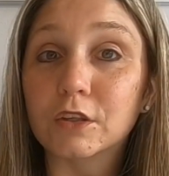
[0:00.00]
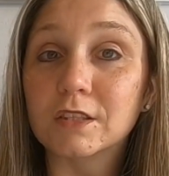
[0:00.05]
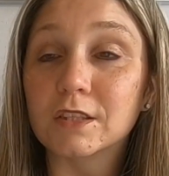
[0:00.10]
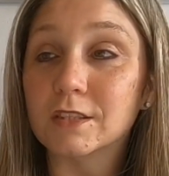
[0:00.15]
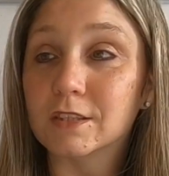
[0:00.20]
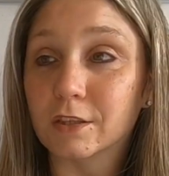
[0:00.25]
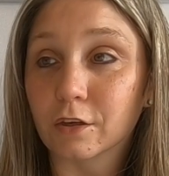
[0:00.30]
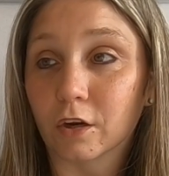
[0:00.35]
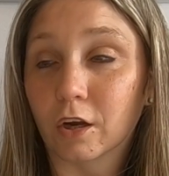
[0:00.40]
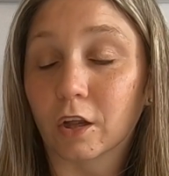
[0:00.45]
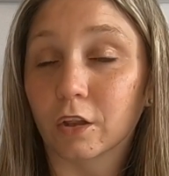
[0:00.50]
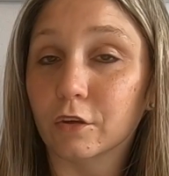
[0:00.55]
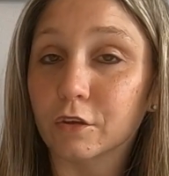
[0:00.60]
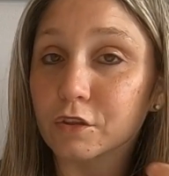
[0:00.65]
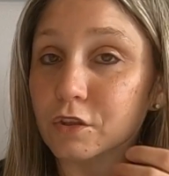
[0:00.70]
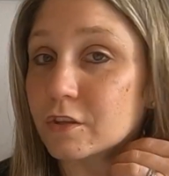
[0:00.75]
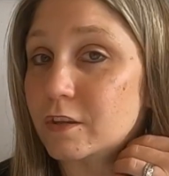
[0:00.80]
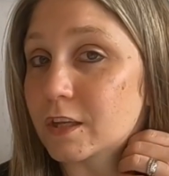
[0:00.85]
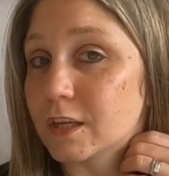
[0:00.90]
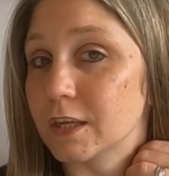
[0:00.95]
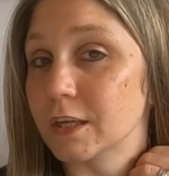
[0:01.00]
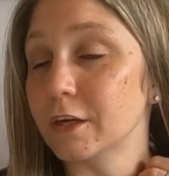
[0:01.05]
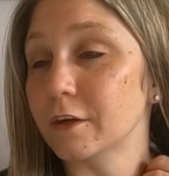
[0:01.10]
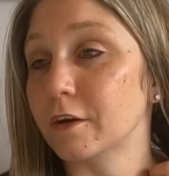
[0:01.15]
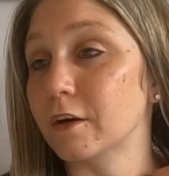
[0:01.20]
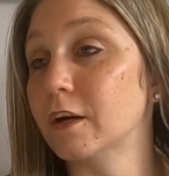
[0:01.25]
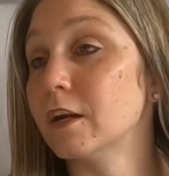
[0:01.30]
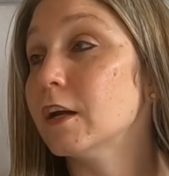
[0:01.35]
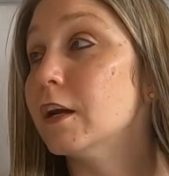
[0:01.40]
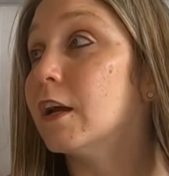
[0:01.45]
since they're colors of the
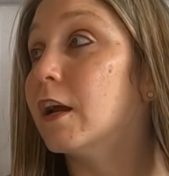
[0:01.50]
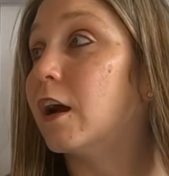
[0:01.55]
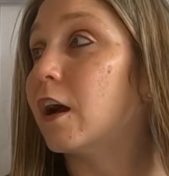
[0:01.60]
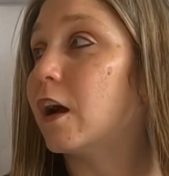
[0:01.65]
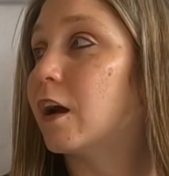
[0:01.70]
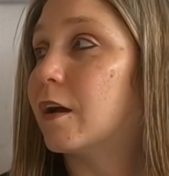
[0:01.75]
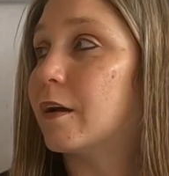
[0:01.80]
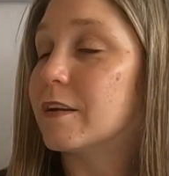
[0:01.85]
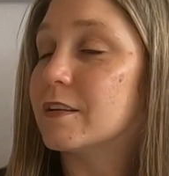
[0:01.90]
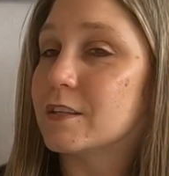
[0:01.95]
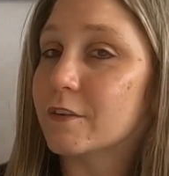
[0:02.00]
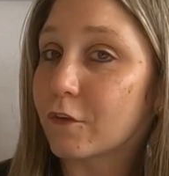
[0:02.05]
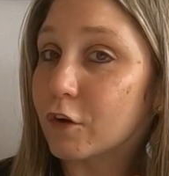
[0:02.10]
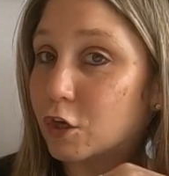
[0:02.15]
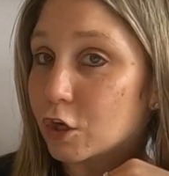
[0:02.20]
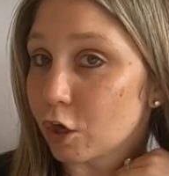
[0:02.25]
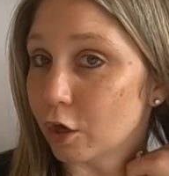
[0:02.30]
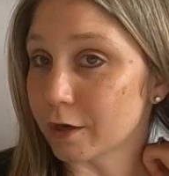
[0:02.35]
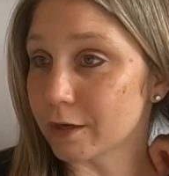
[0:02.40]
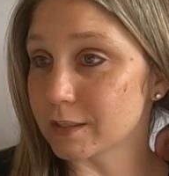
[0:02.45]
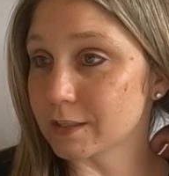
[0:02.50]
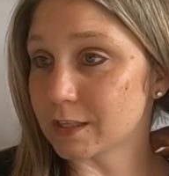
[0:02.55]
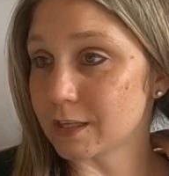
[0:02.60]
year, in different yarns.